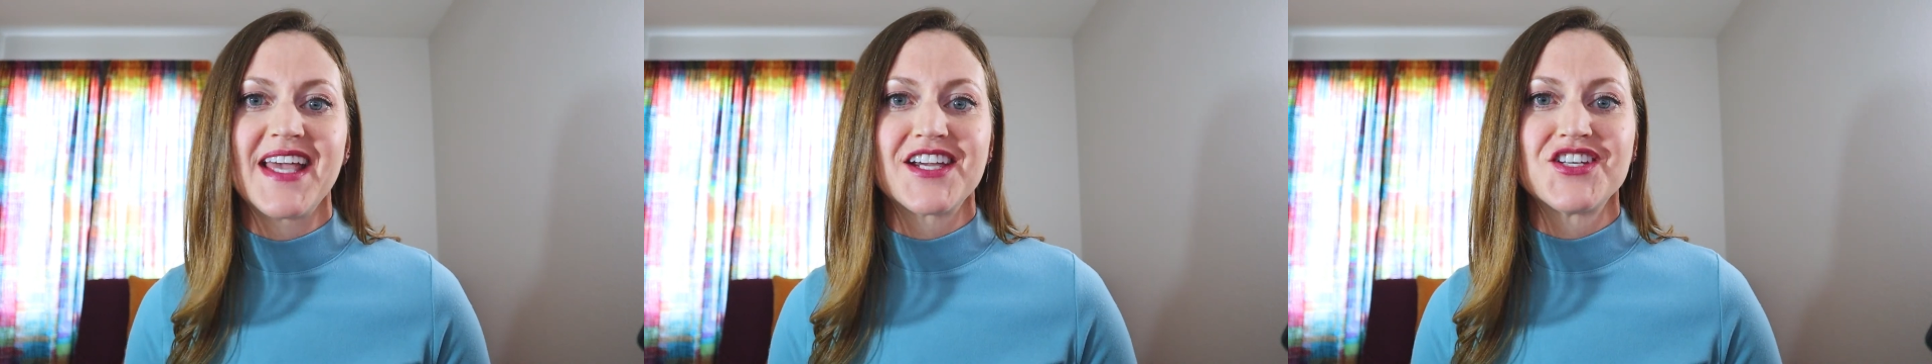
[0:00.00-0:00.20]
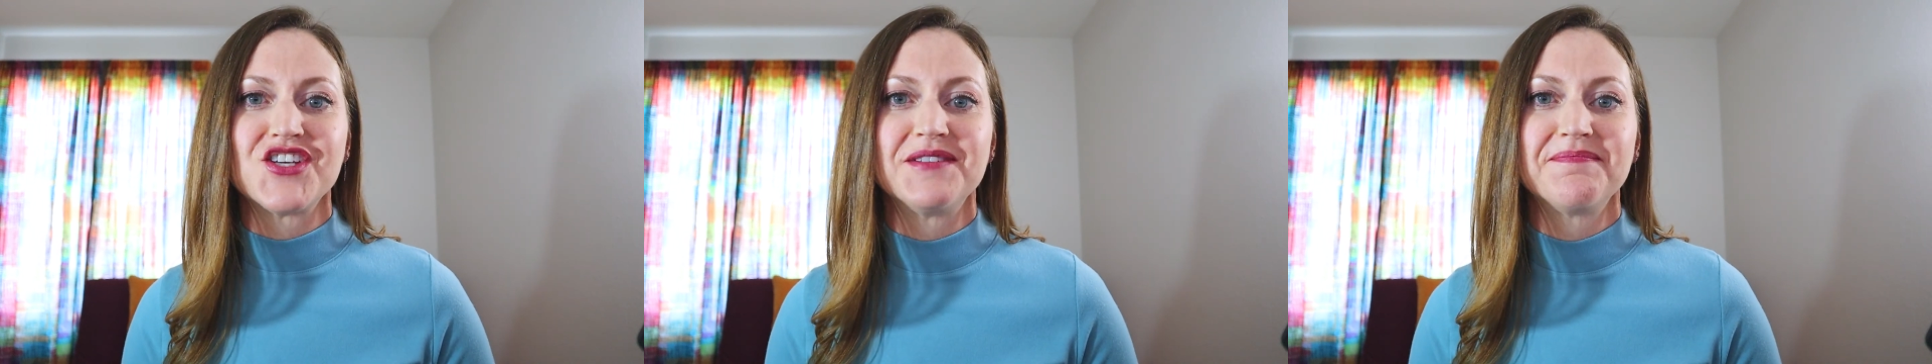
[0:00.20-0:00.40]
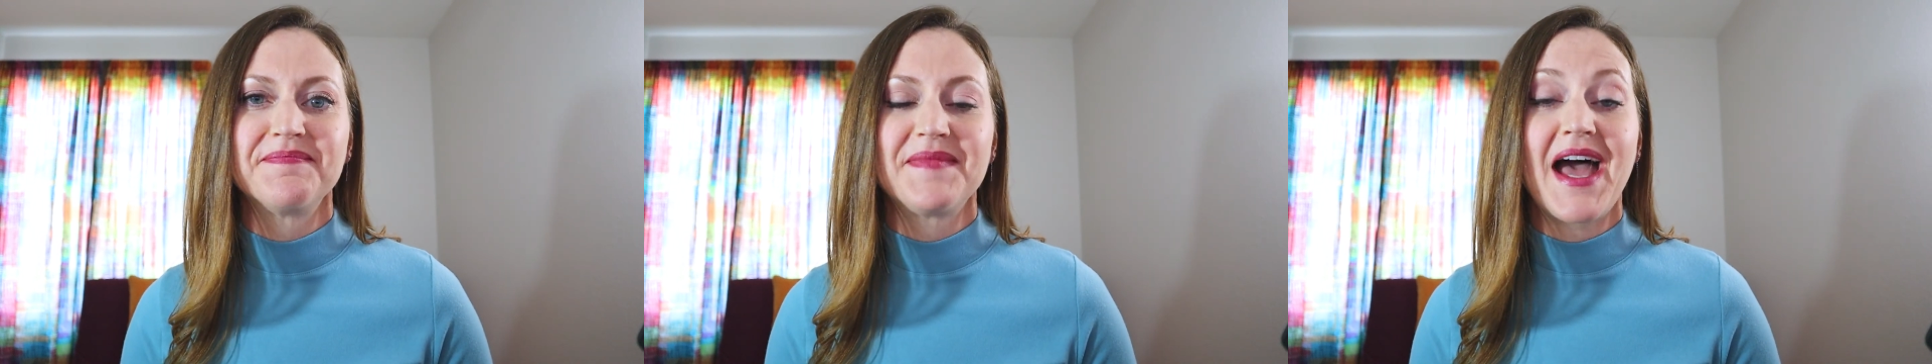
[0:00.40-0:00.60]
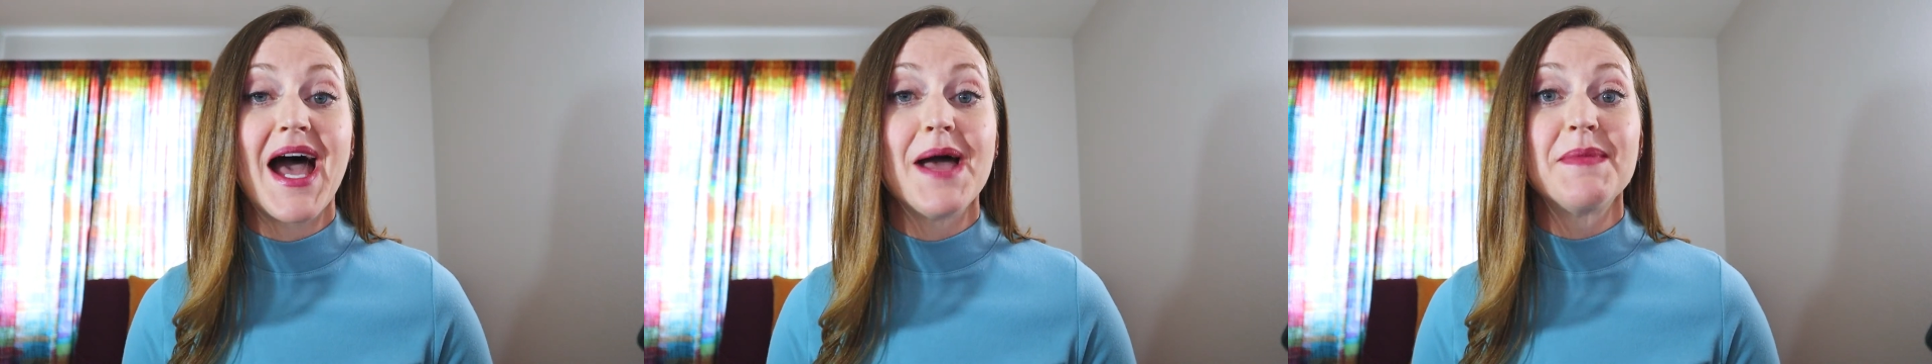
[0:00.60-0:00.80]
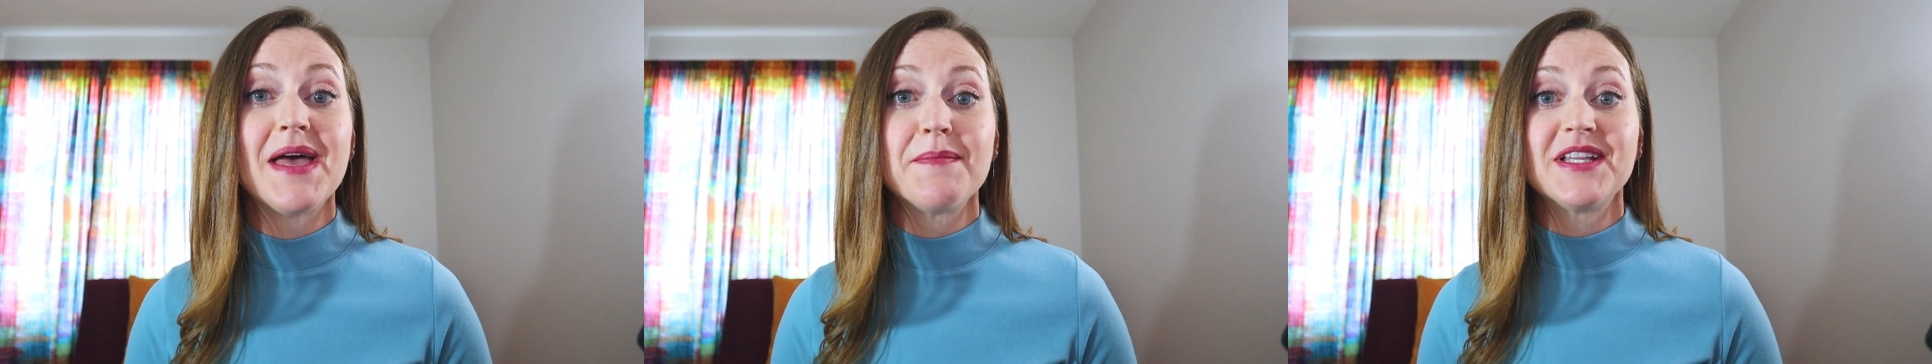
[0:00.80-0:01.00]
section.
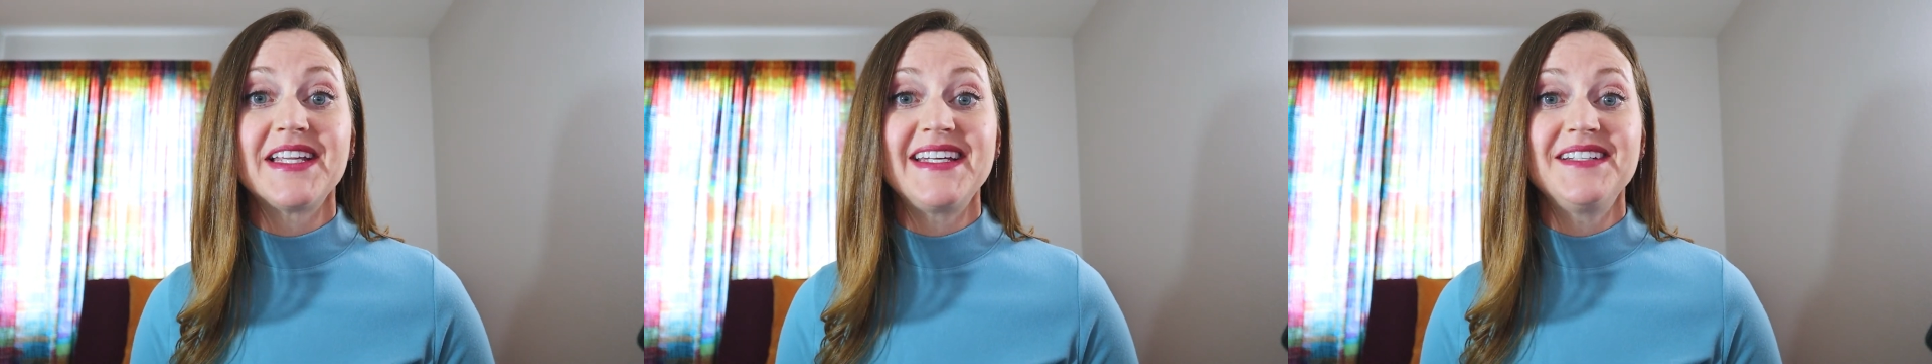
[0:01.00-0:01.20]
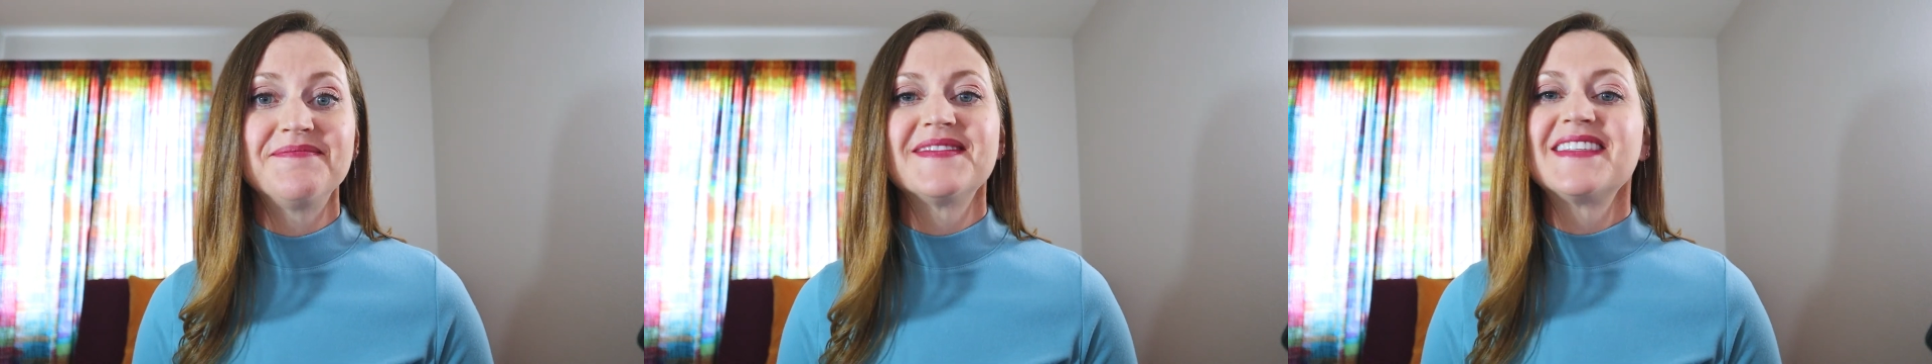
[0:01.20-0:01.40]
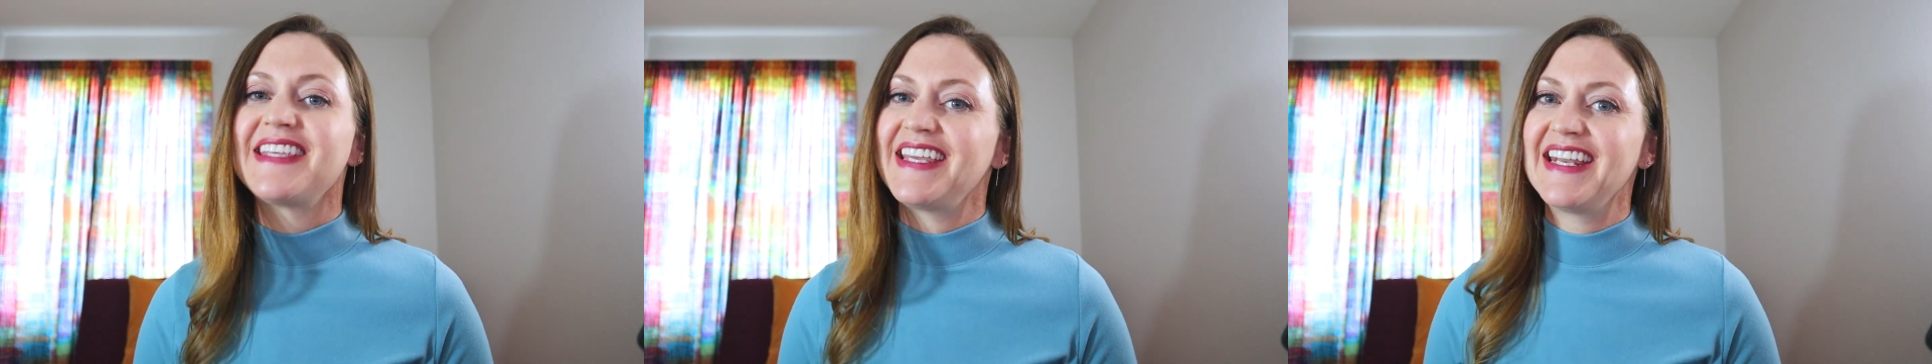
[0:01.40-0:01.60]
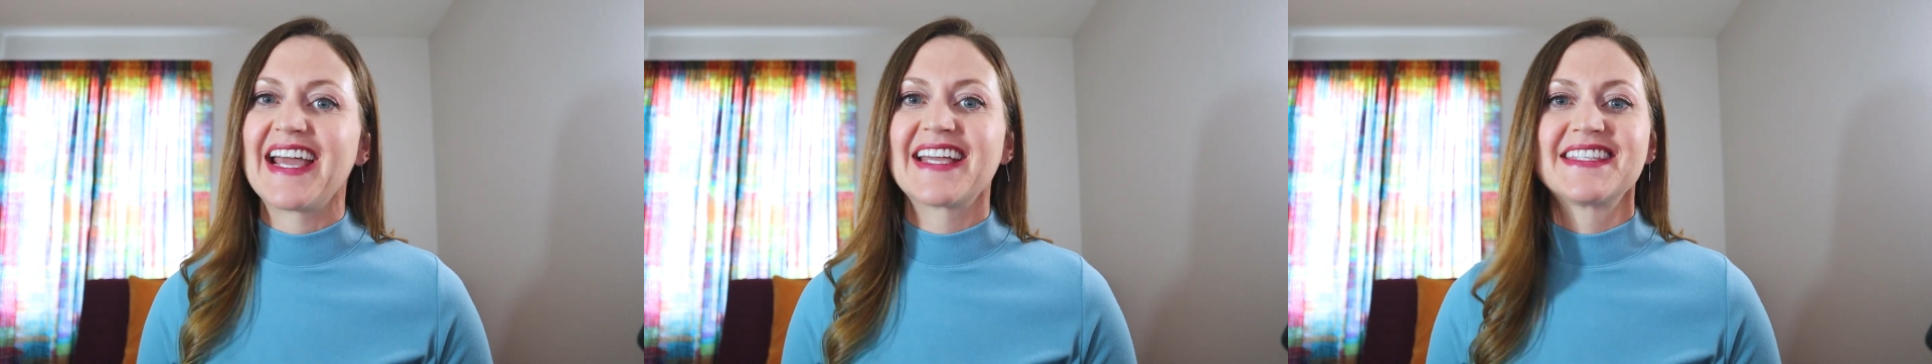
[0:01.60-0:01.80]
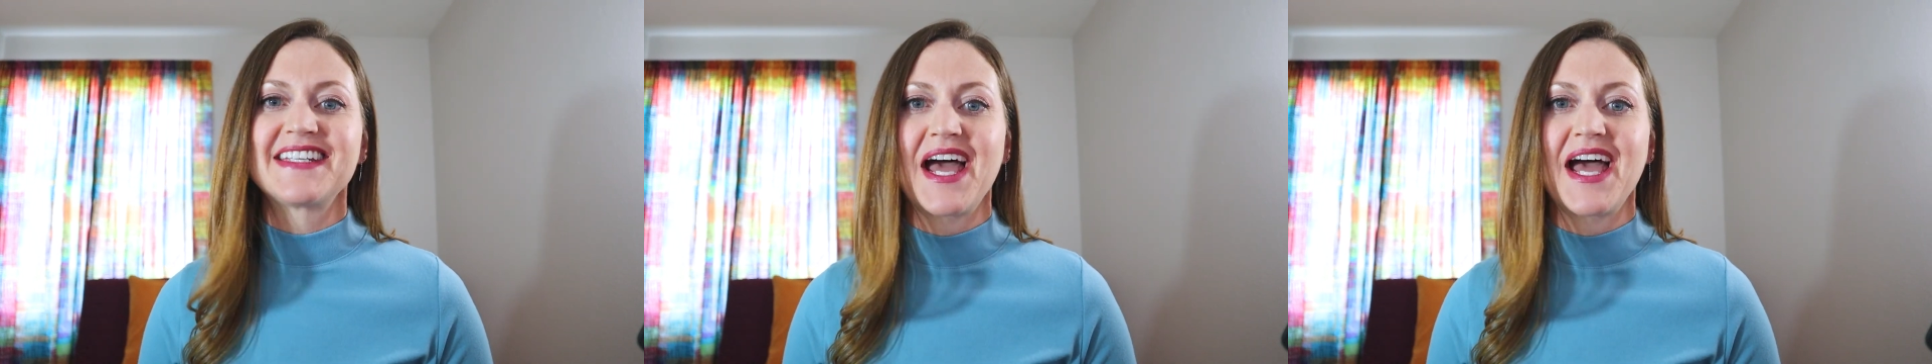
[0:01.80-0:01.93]
I'm Emily. See you next